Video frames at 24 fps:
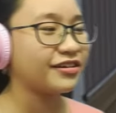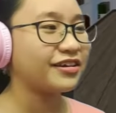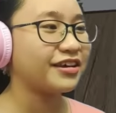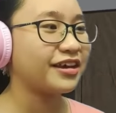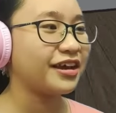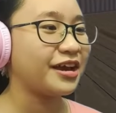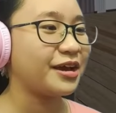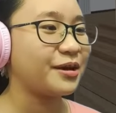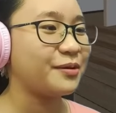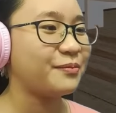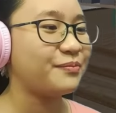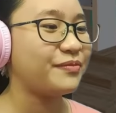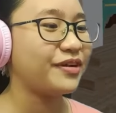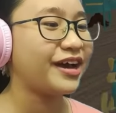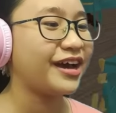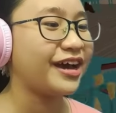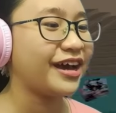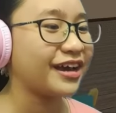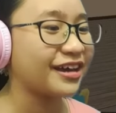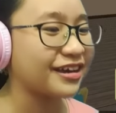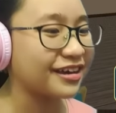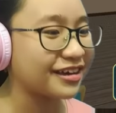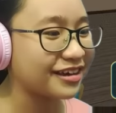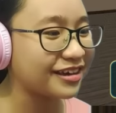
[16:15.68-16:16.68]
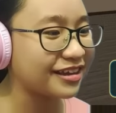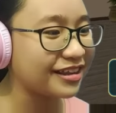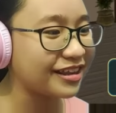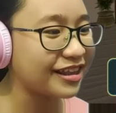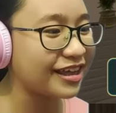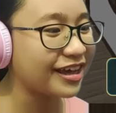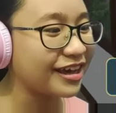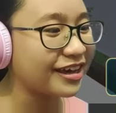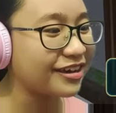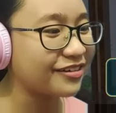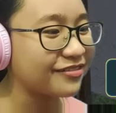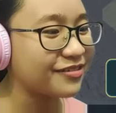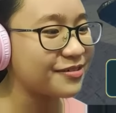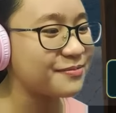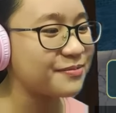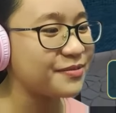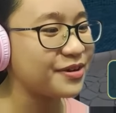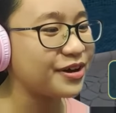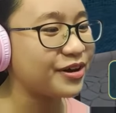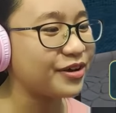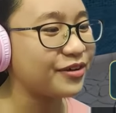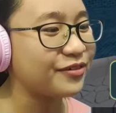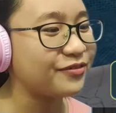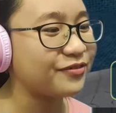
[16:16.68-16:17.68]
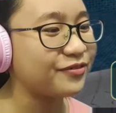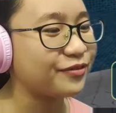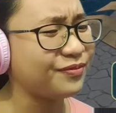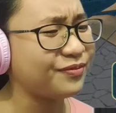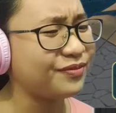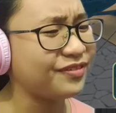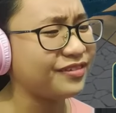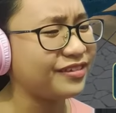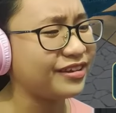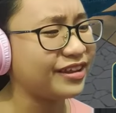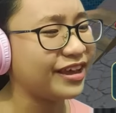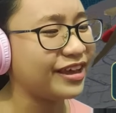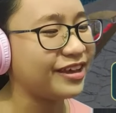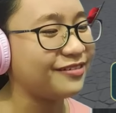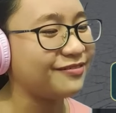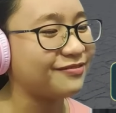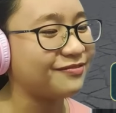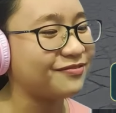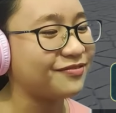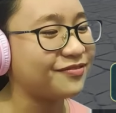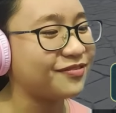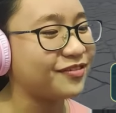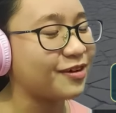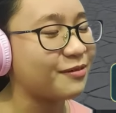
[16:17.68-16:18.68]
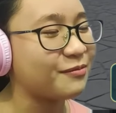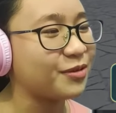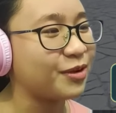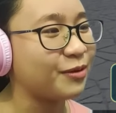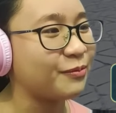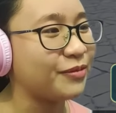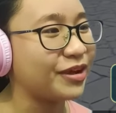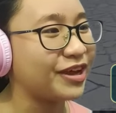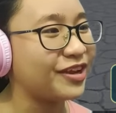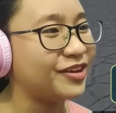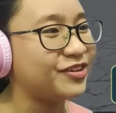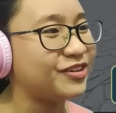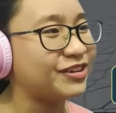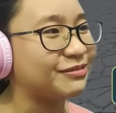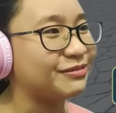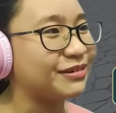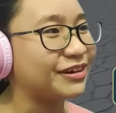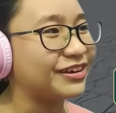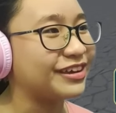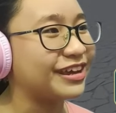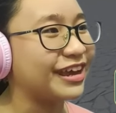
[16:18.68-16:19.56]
Okay, I'm back. Collect remote plane from your bedroom.